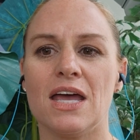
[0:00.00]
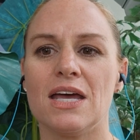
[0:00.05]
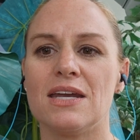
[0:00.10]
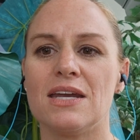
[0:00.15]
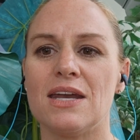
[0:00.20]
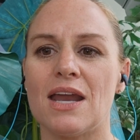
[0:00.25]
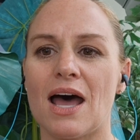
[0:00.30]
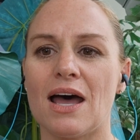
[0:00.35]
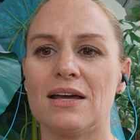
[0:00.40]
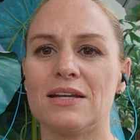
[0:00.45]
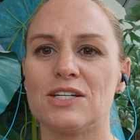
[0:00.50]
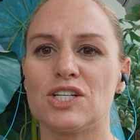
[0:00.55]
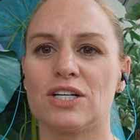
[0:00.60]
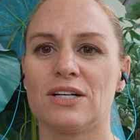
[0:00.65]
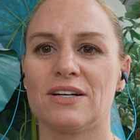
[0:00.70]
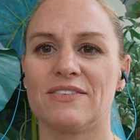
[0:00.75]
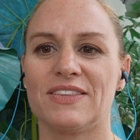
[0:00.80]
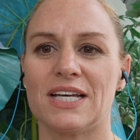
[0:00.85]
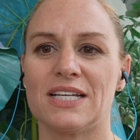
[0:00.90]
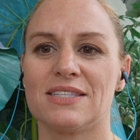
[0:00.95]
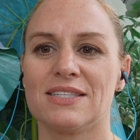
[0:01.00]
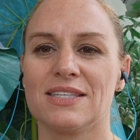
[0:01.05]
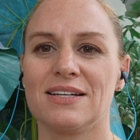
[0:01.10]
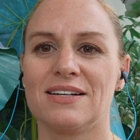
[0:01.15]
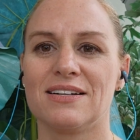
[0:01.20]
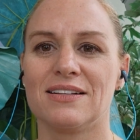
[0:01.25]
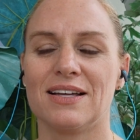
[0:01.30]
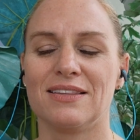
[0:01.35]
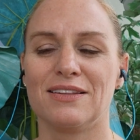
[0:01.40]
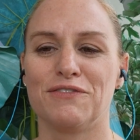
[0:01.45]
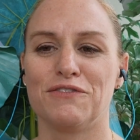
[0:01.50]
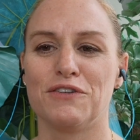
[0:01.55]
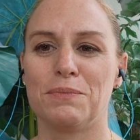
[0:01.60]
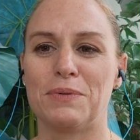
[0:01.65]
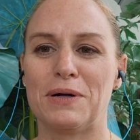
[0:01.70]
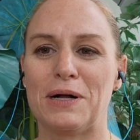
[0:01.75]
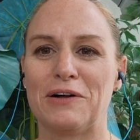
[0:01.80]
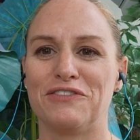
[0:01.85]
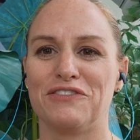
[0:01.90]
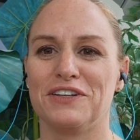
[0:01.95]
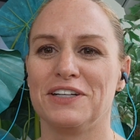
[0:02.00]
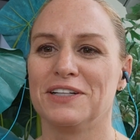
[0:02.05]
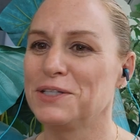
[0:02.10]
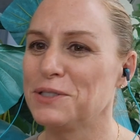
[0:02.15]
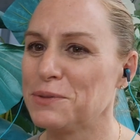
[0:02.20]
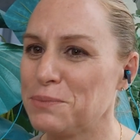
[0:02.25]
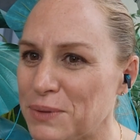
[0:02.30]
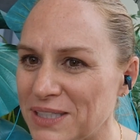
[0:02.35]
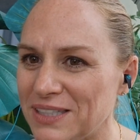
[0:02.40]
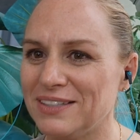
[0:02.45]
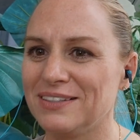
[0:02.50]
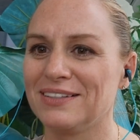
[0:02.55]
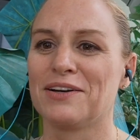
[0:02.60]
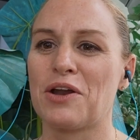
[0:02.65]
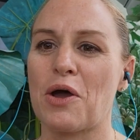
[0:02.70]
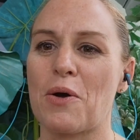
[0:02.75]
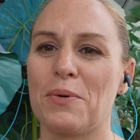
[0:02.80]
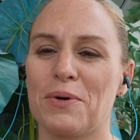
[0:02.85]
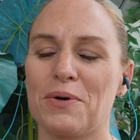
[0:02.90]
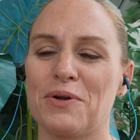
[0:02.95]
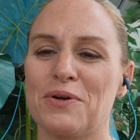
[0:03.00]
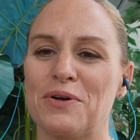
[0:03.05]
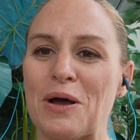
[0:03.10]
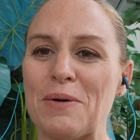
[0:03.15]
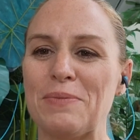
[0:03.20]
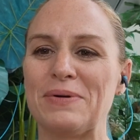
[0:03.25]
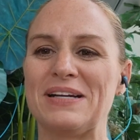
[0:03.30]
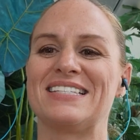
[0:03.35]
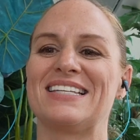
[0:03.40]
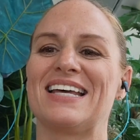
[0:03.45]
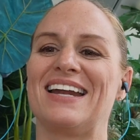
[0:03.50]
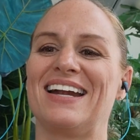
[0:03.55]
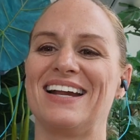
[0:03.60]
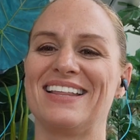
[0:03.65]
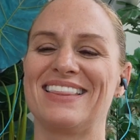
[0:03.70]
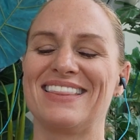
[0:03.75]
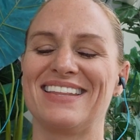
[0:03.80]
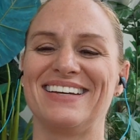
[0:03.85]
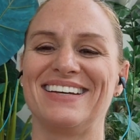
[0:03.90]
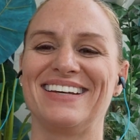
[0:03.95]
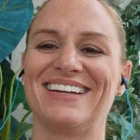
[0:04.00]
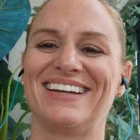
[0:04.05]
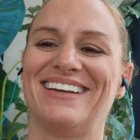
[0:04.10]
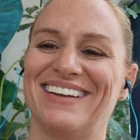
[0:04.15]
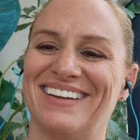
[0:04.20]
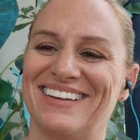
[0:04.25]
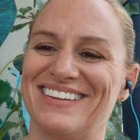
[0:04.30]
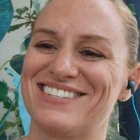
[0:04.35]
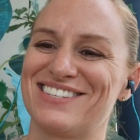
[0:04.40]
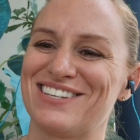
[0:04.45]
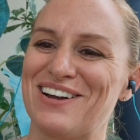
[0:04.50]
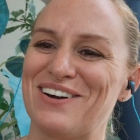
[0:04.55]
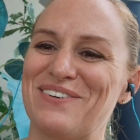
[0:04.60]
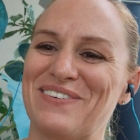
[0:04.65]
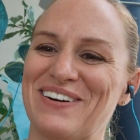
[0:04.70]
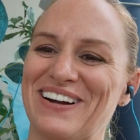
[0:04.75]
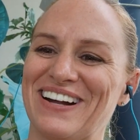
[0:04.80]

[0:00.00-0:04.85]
not sure if that's legal on the football field, but nobody said anything, so we're